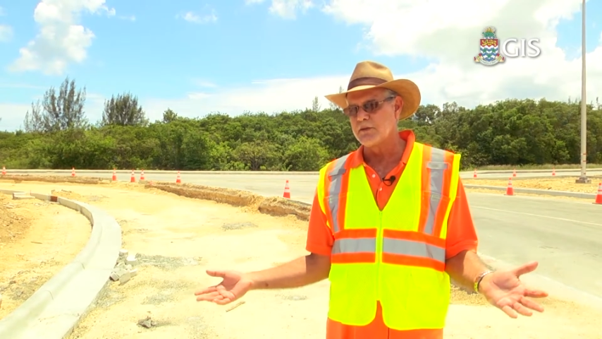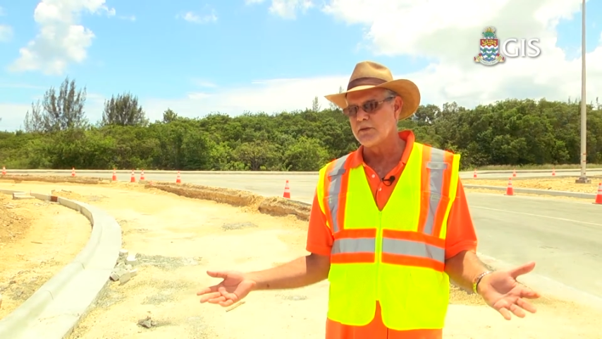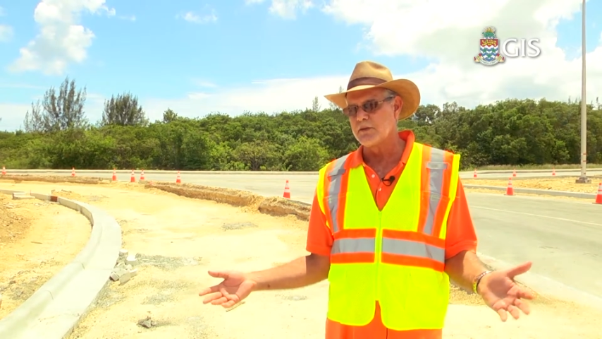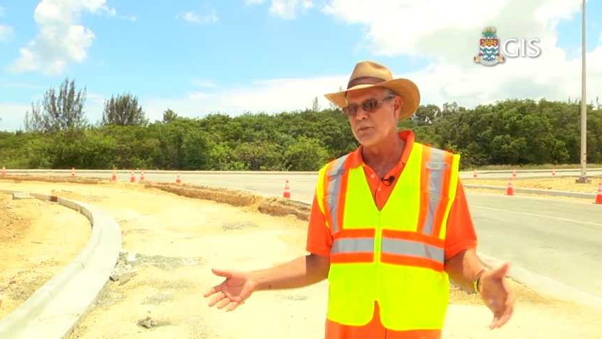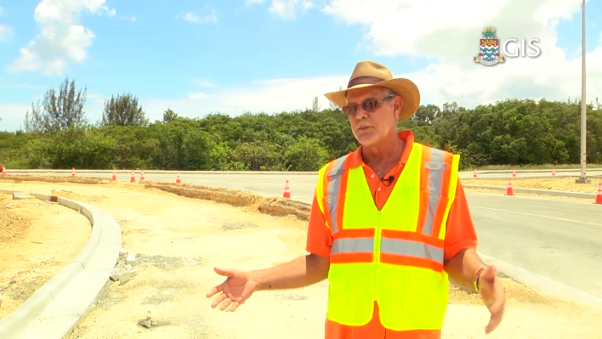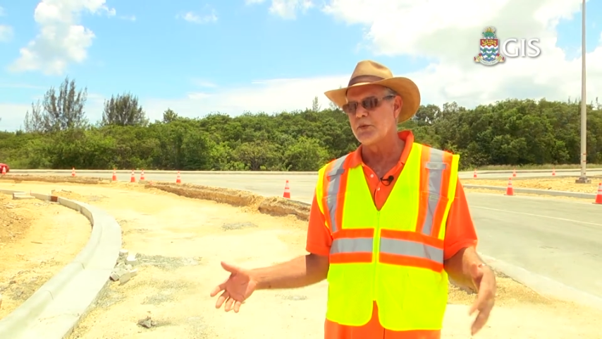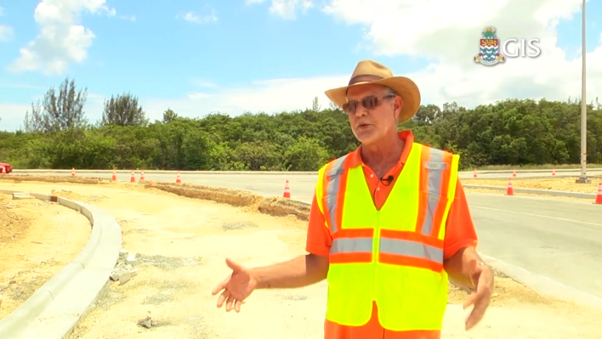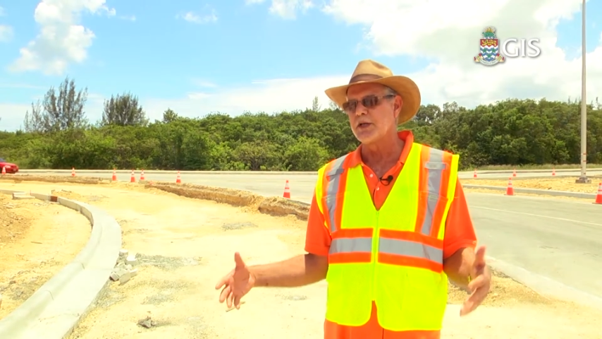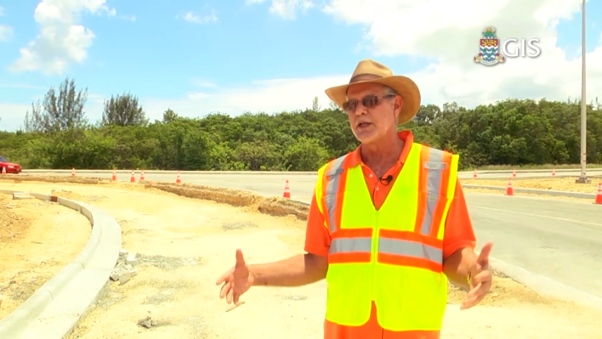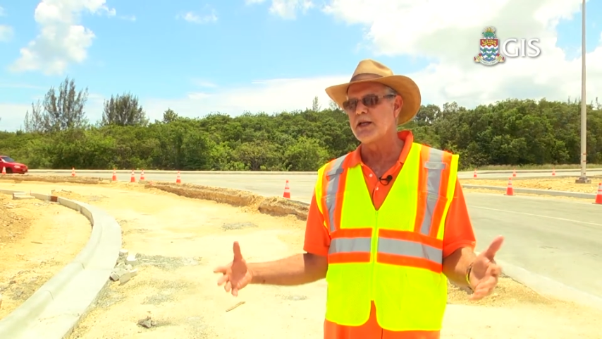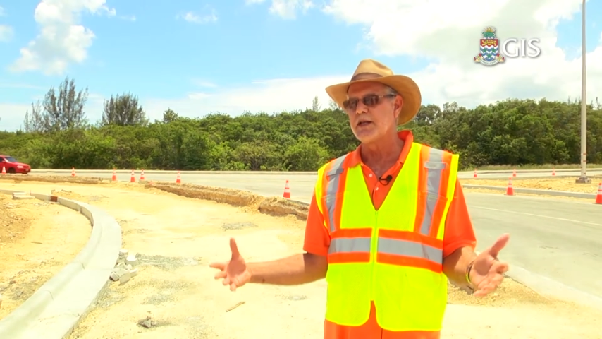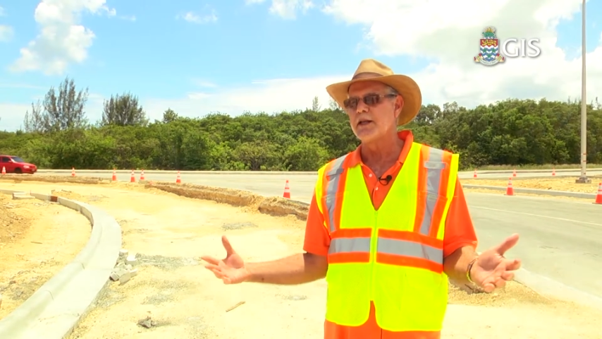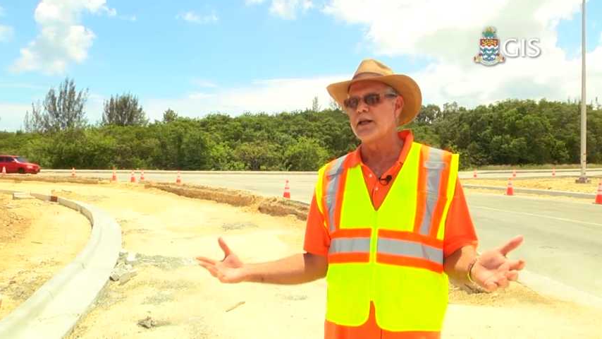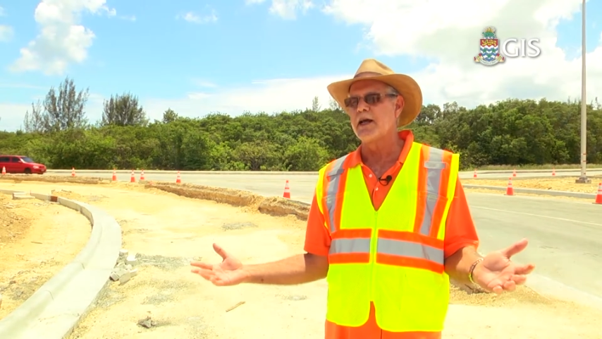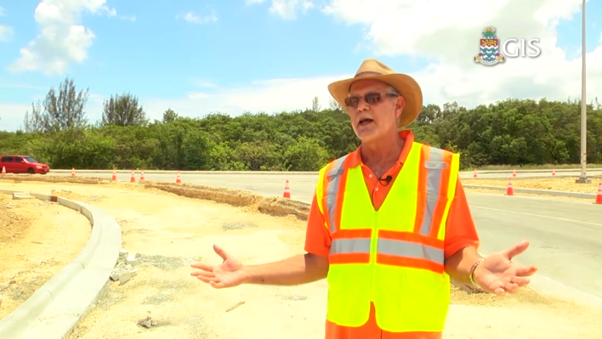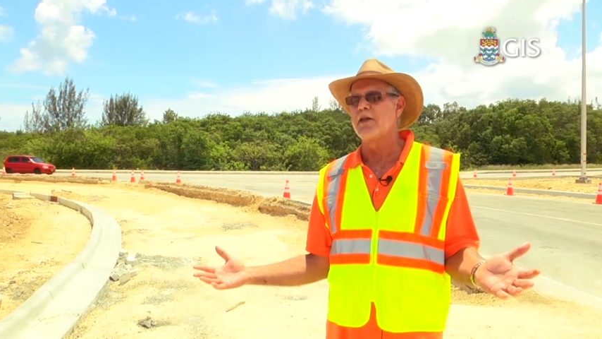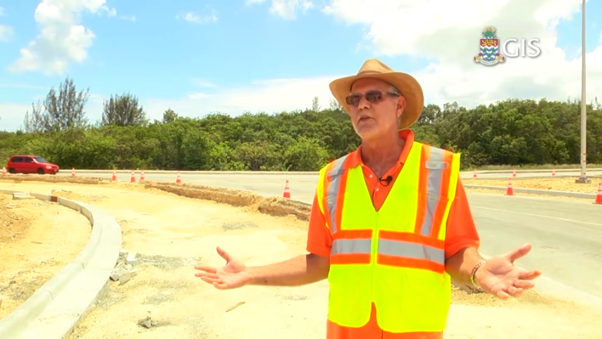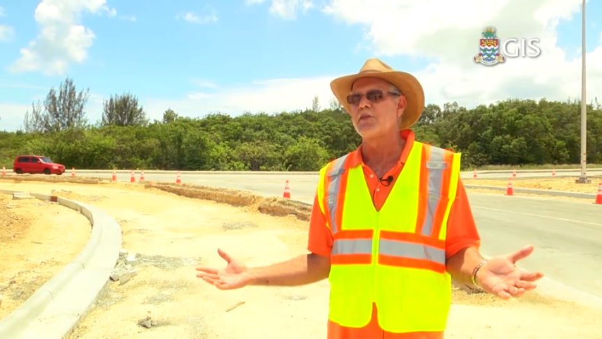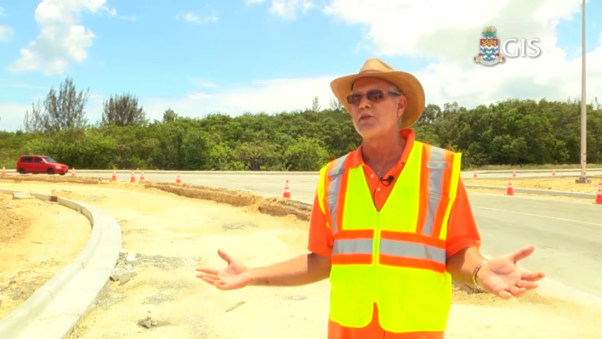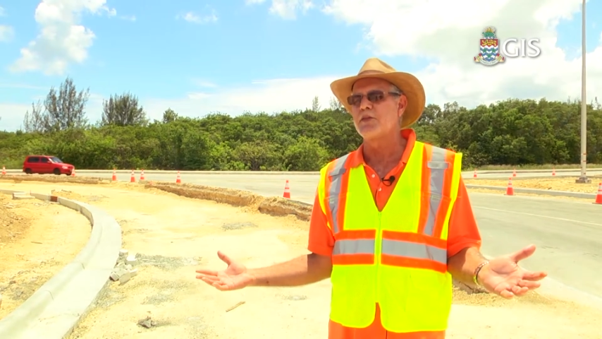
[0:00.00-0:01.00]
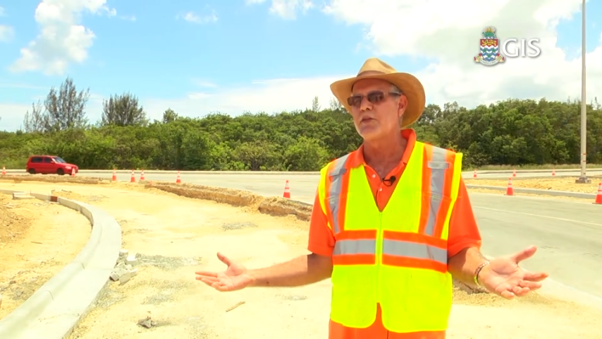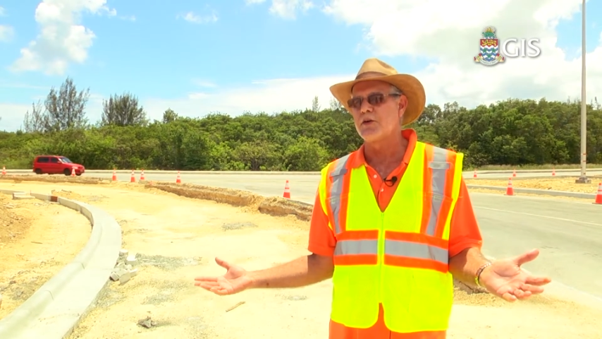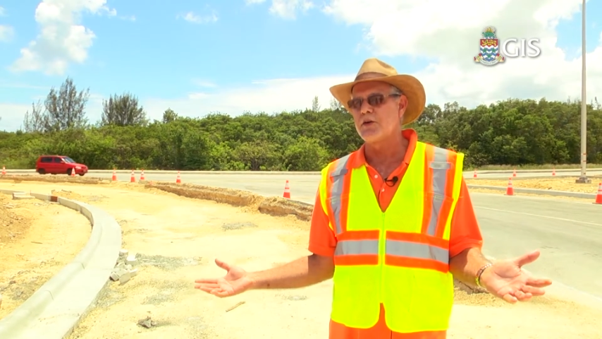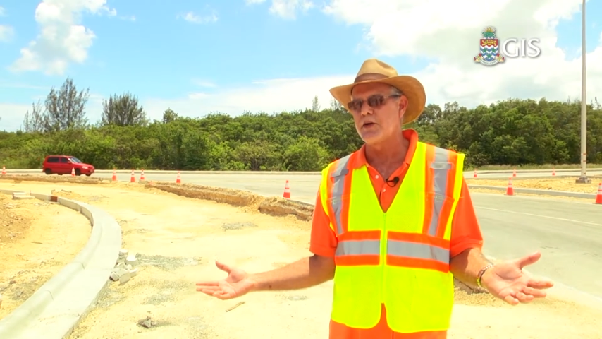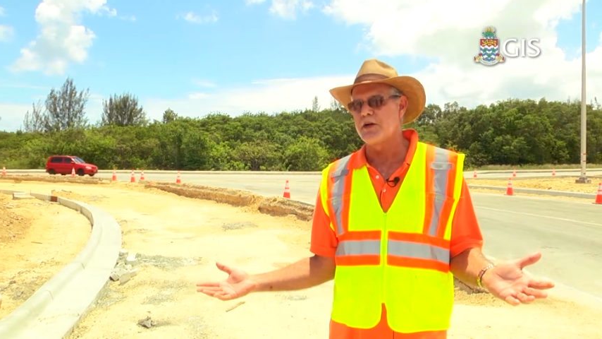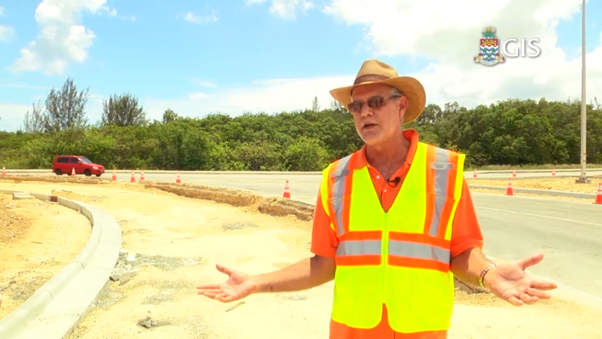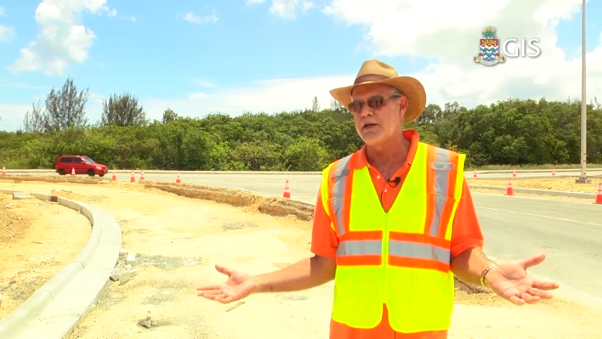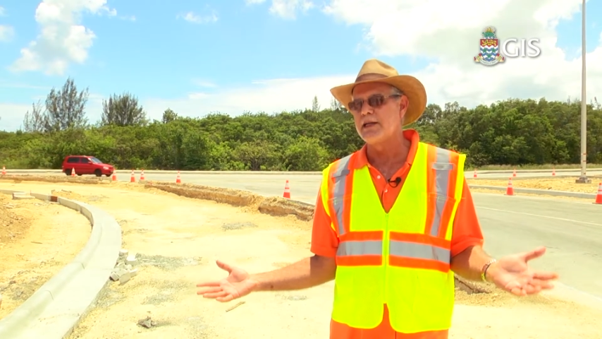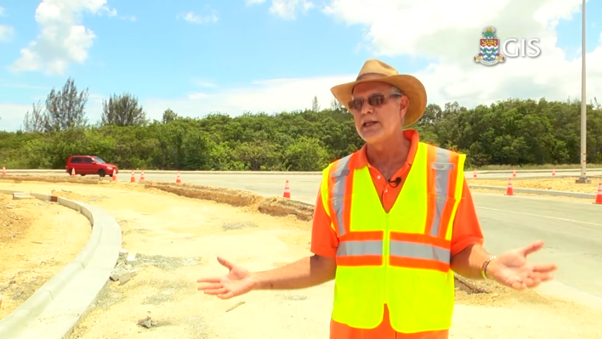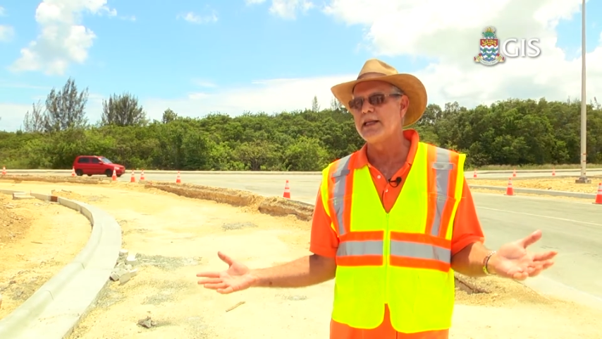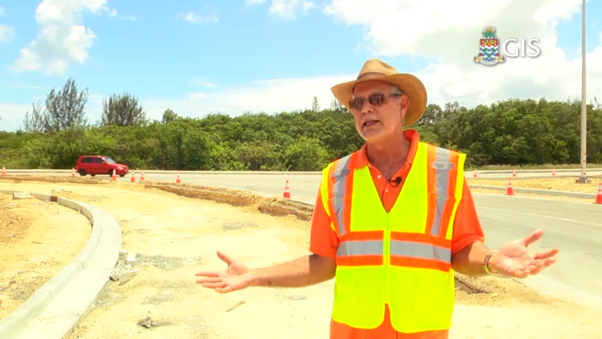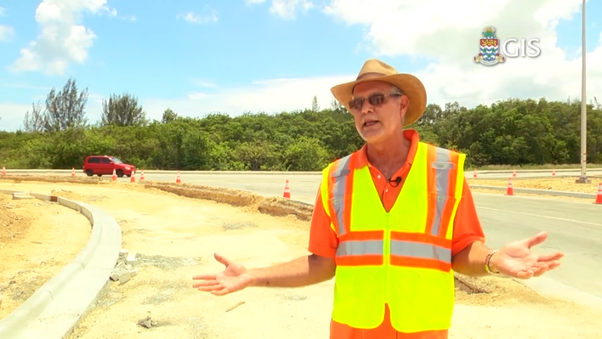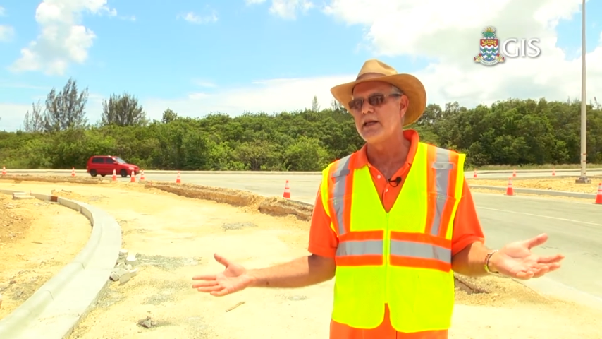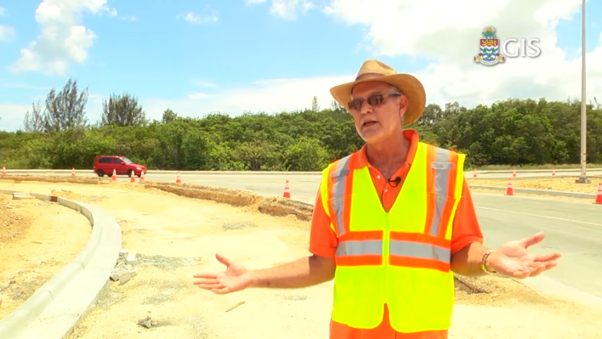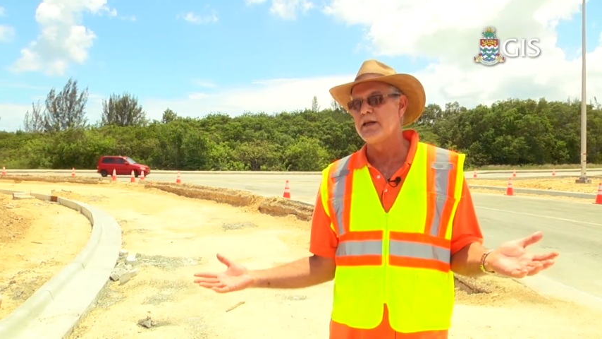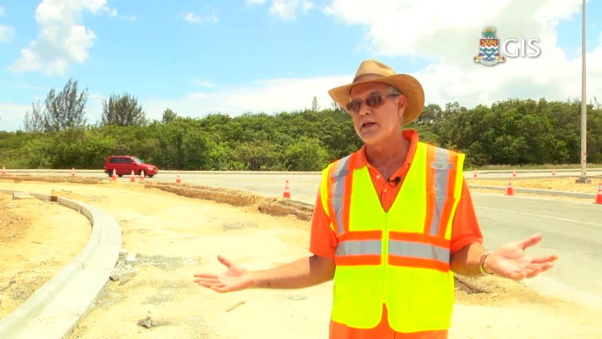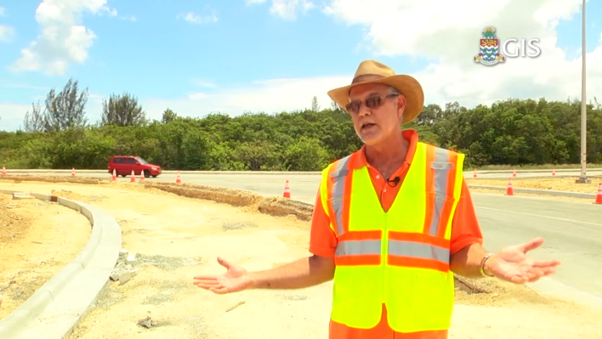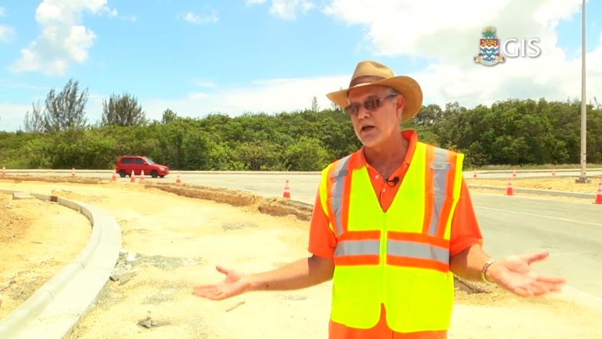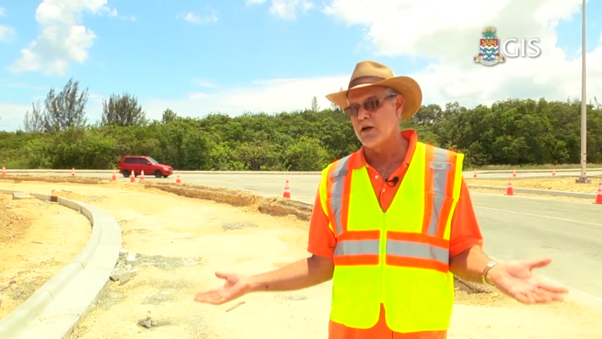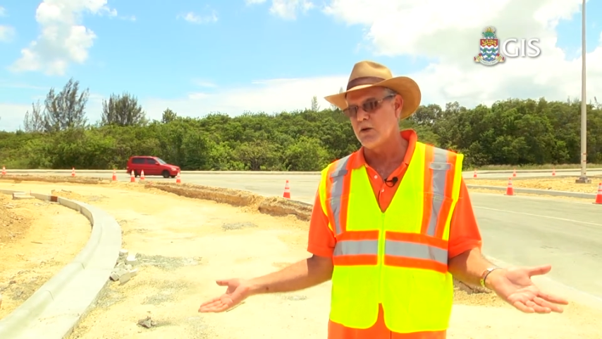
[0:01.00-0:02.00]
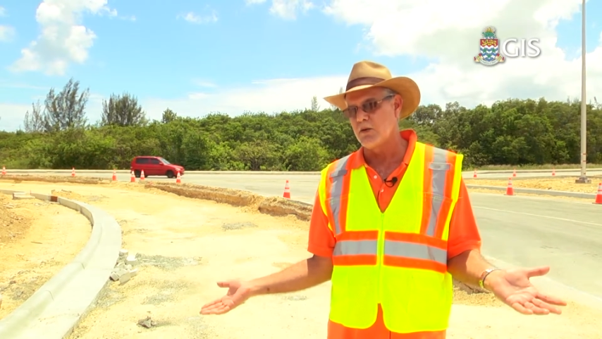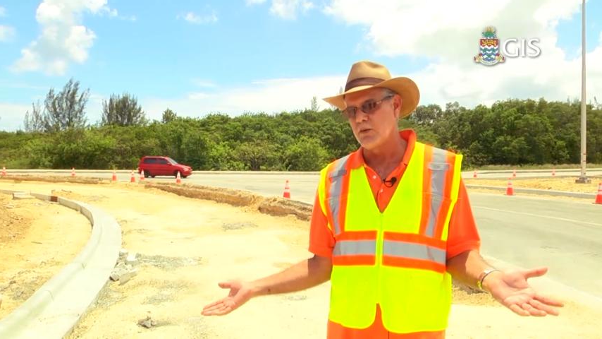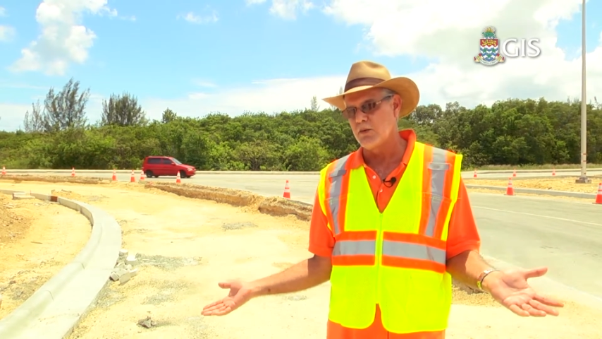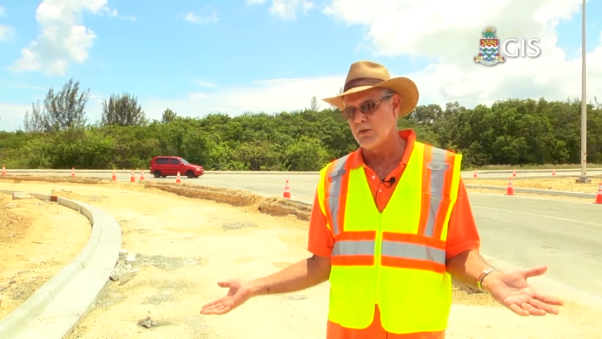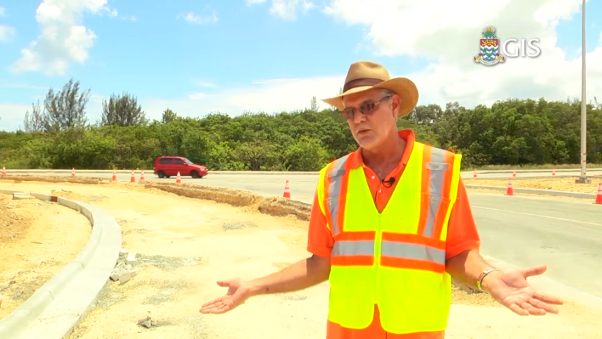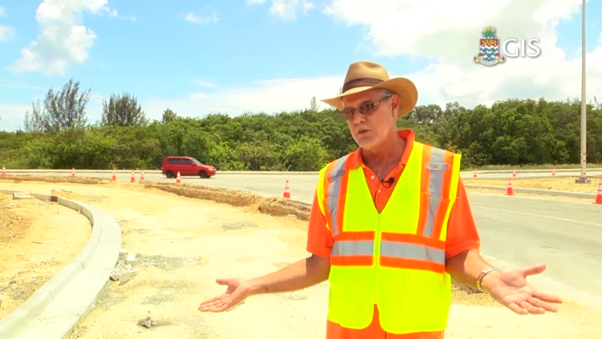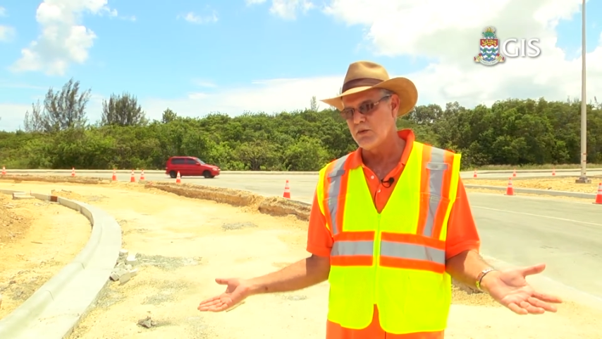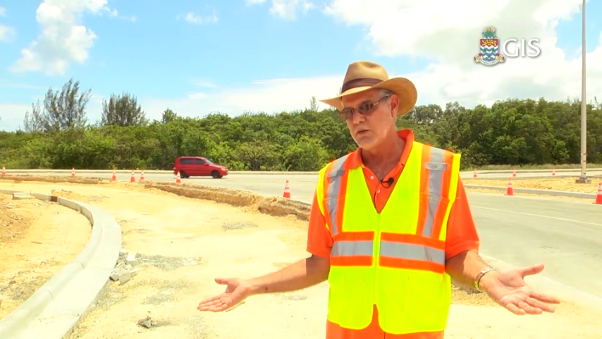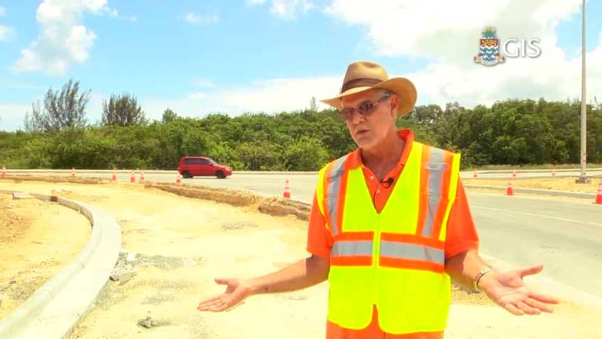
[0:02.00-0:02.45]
to put in that 3rd lane now.